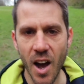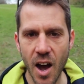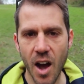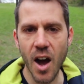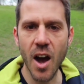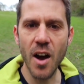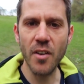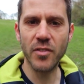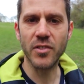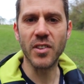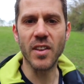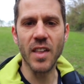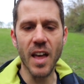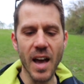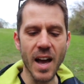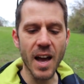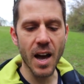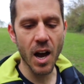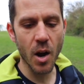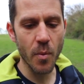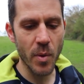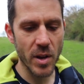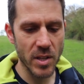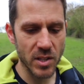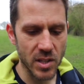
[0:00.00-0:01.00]
After
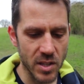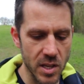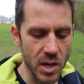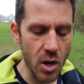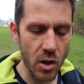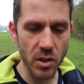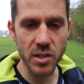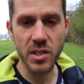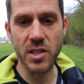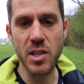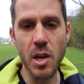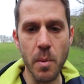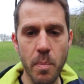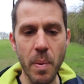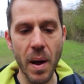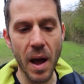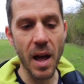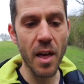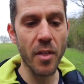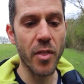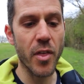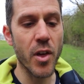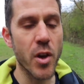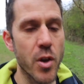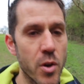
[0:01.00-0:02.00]
that, I went to the
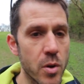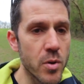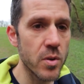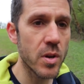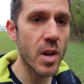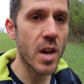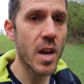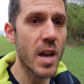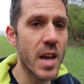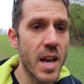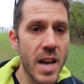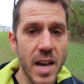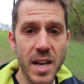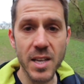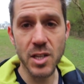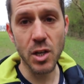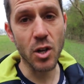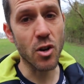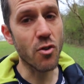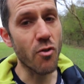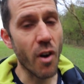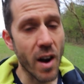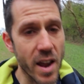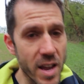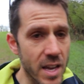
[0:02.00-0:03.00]
osteopath, who is a
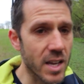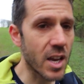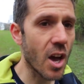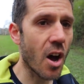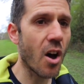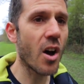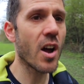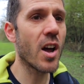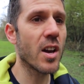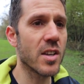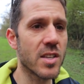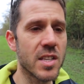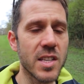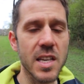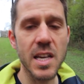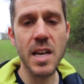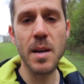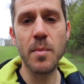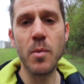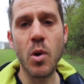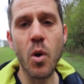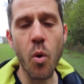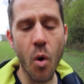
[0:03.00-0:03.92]
great guy. I see him